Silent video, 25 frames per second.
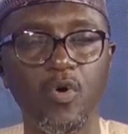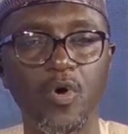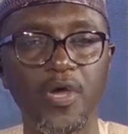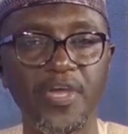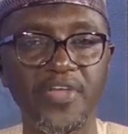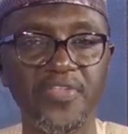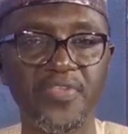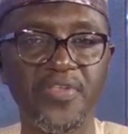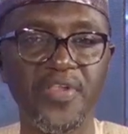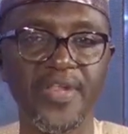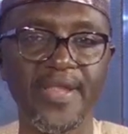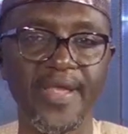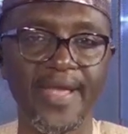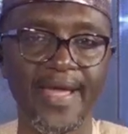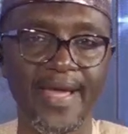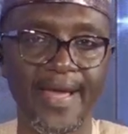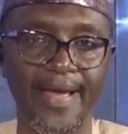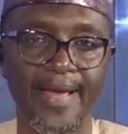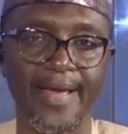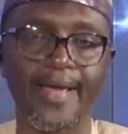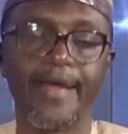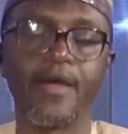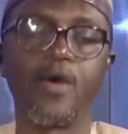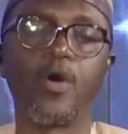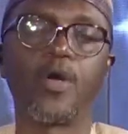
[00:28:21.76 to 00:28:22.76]
Oh, you didn't
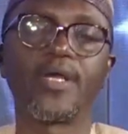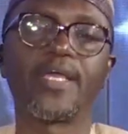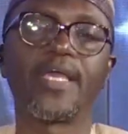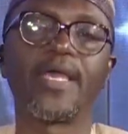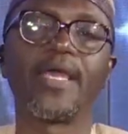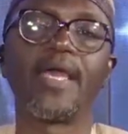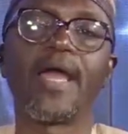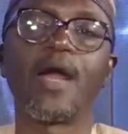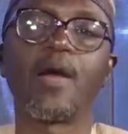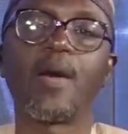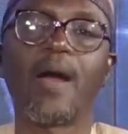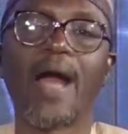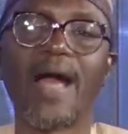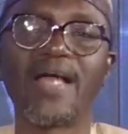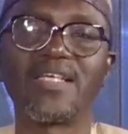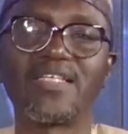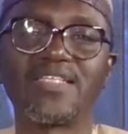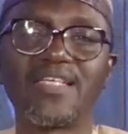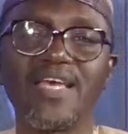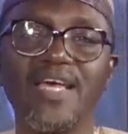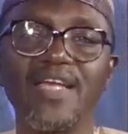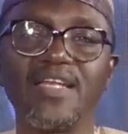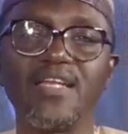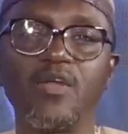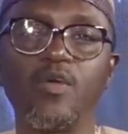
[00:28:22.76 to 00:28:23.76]
hear. Okay, I
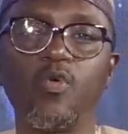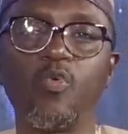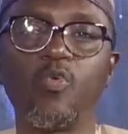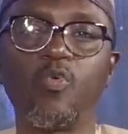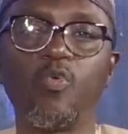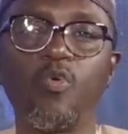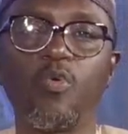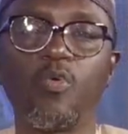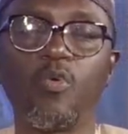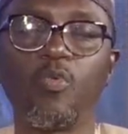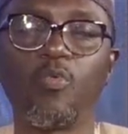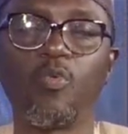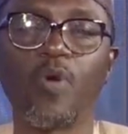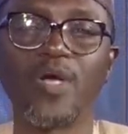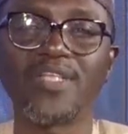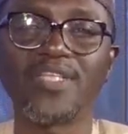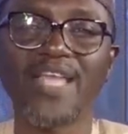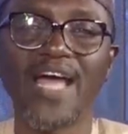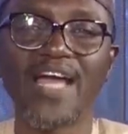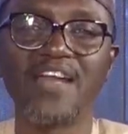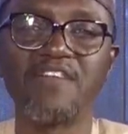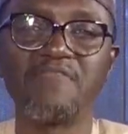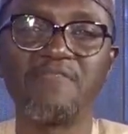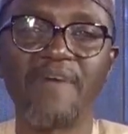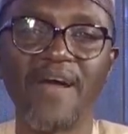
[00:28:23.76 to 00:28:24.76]
said, what
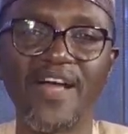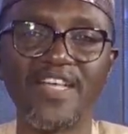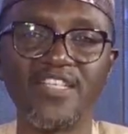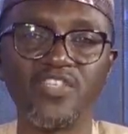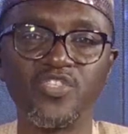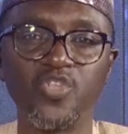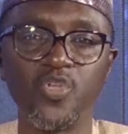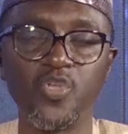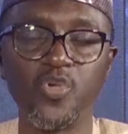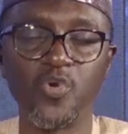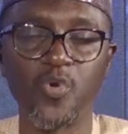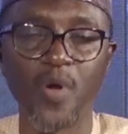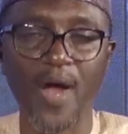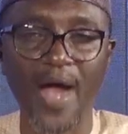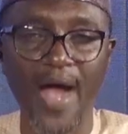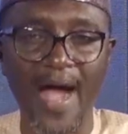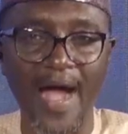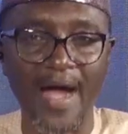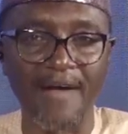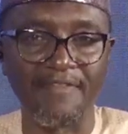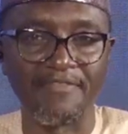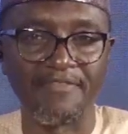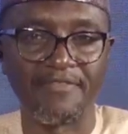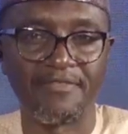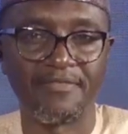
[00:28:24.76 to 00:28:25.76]
advice do you
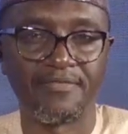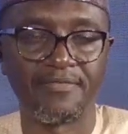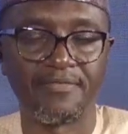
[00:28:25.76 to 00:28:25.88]
have?